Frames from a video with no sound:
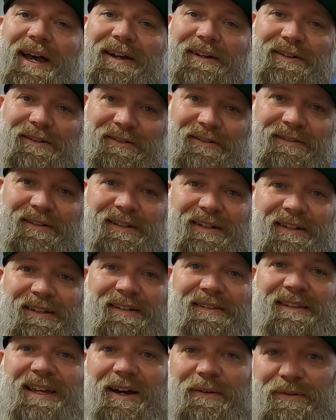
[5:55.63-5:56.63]
bagger.
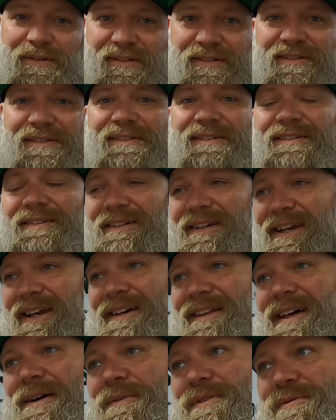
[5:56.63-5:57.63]
That
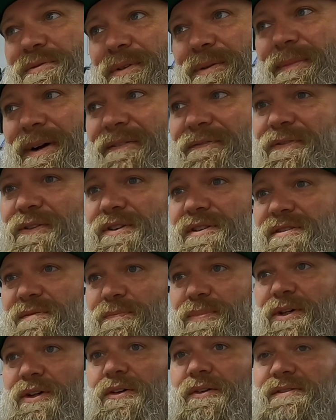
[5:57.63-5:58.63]
was one of my
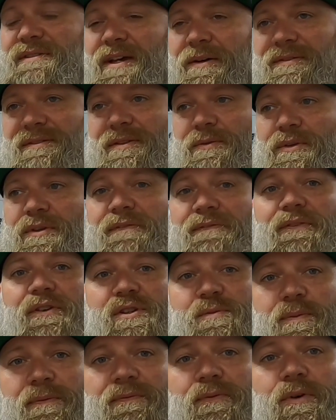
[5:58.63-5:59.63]
first builds. That was one of the
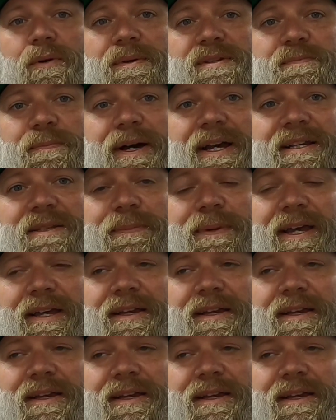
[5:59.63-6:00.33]
first performance bikes